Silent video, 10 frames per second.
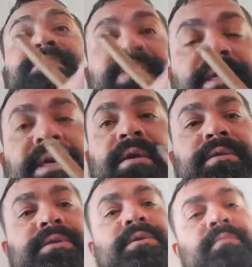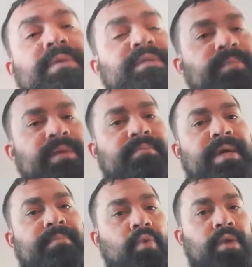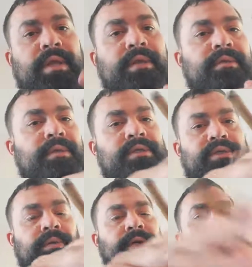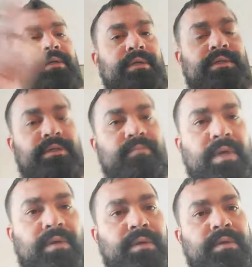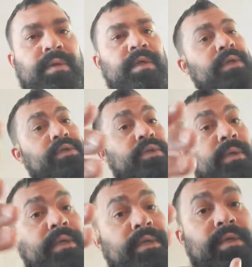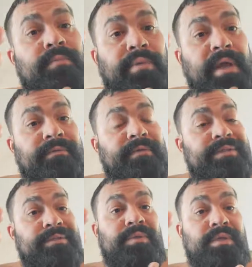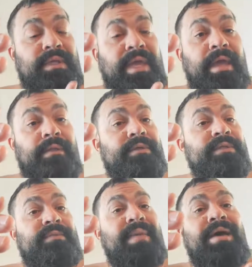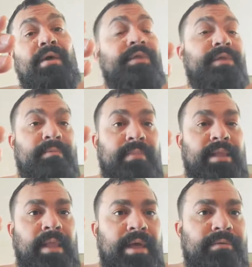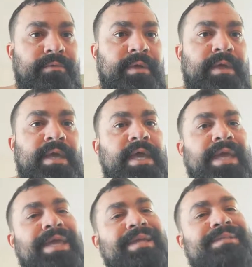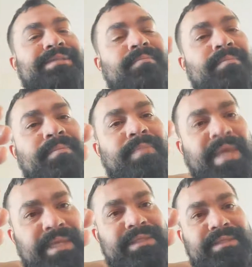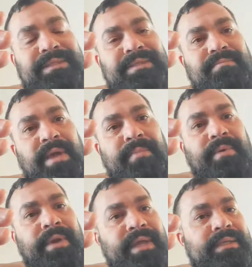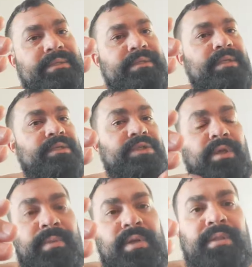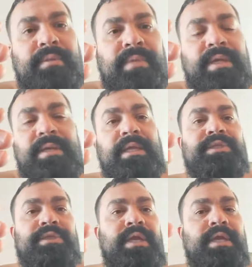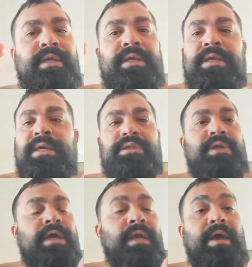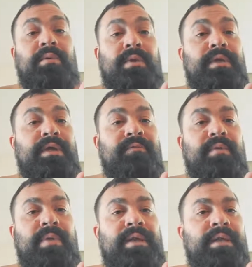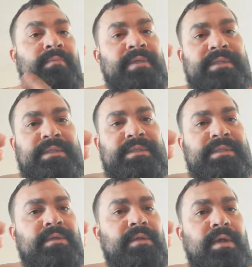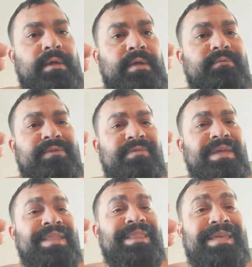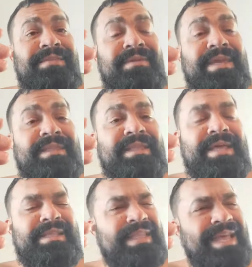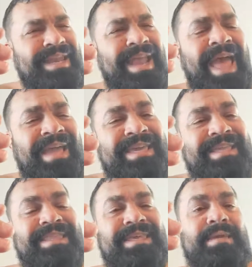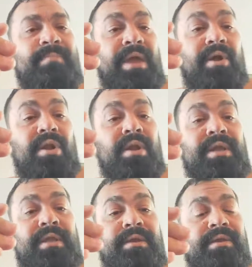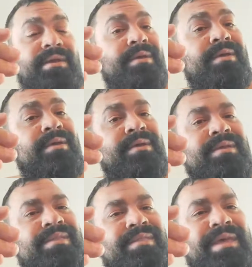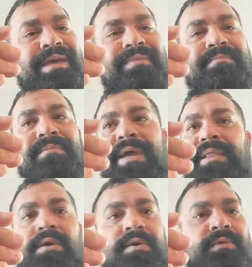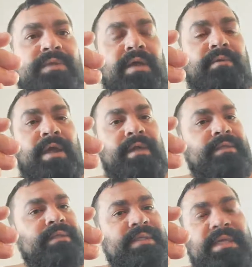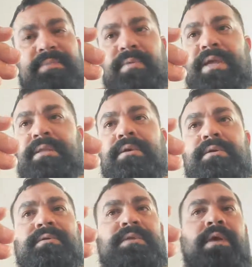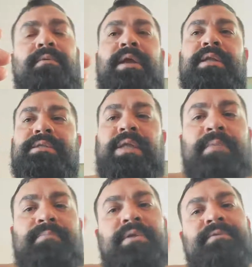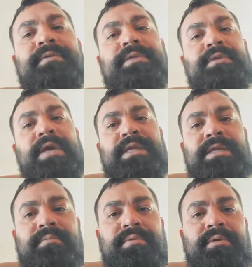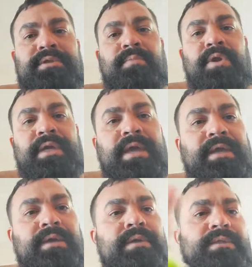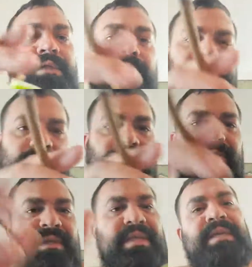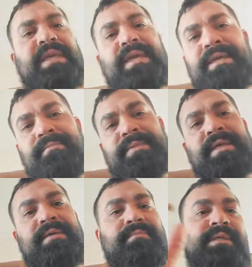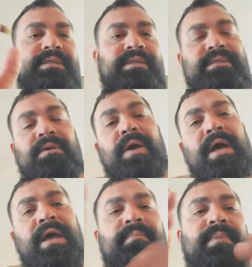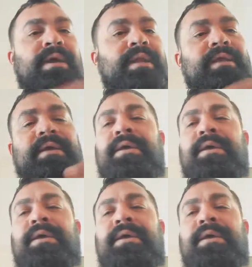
decals, so I'm gonna spend my morning enjoying a good smoke, enjoying a good breakfast, some good calories, some health in my life, and some patience in my brain. Instead of jumping on the Monday train and trying to outwork everybody, I'm gonna sit still long enough to alleviate that nagging thing in my heart here, that my logo's not right. The Saints brand logo's not right. It's not perfect. So I didn't approach Mark Echo. Until it's perfect, I can't come to him because he's so high and mighty.